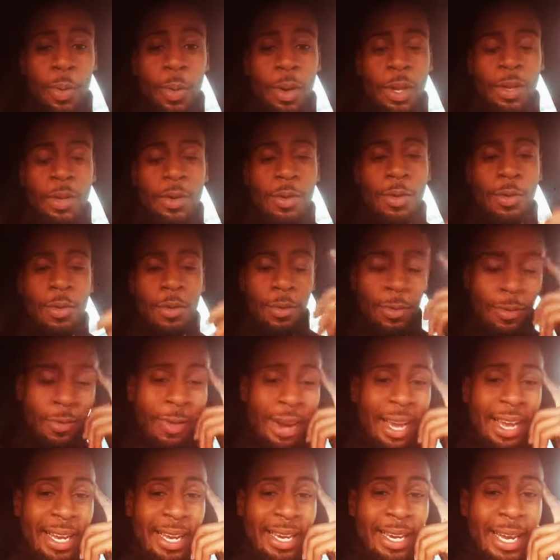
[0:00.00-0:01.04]
when you
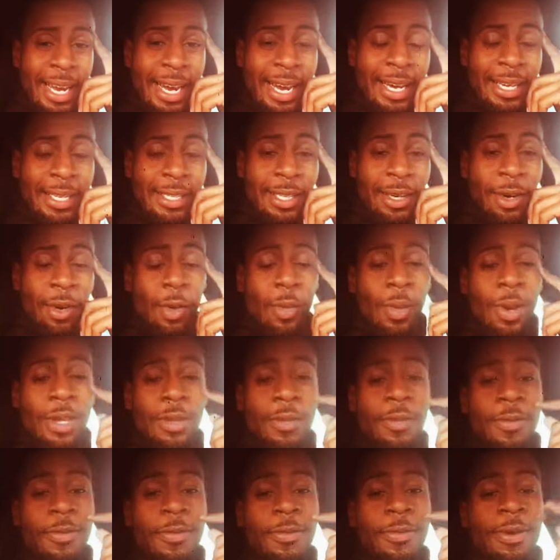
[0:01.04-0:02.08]
recognize or
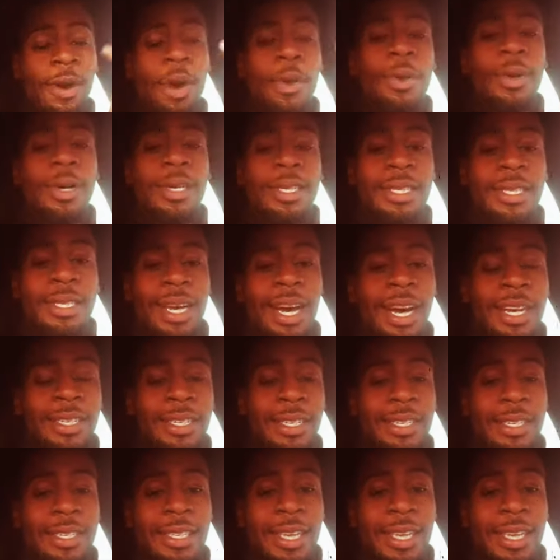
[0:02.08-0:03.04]
when you focus, I should